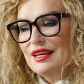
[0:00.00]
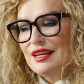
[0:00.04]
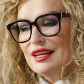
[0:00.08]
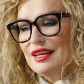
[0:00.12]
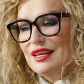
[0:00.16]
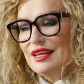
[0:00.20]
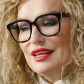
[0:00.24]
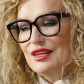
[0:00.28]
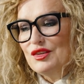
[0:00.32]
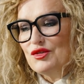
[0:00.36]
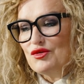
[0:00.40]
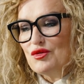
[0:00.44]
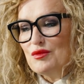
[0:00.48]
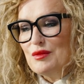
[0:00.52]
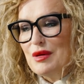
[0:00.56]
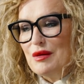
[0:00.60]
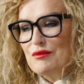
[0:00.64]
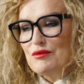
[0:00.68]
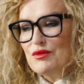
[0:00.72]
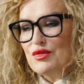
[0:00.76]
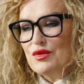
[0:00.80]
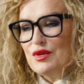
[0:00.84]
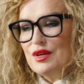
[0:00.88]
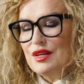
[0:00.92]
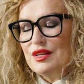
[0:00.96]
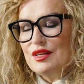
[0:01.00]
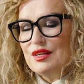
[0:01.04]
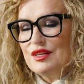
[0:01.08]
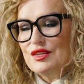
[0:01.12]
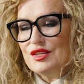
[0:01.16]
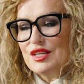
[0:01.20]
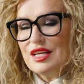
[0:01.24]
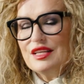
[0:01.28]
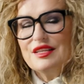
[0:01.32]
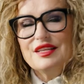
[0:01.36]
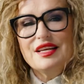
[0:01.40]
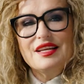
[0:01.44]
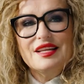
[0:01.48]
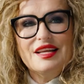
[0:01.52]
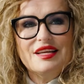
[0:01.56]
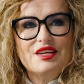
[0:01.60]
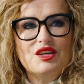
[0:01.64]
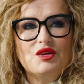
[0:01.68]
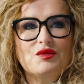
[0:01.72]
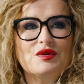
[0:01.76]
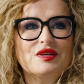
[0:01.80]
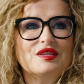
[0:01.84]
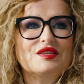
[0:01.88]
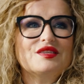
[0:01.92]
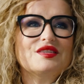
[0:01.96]
is remembering, say like
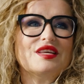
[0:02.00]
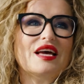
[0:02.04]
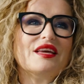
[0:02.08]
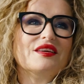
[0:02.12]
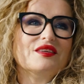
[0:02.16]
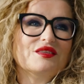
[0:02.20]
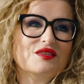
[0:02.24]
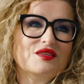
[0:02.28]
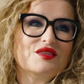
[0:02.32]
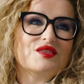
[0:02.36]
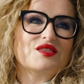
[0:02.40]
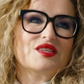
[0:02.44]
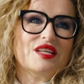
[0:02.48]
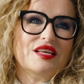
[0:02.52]
you're in sales.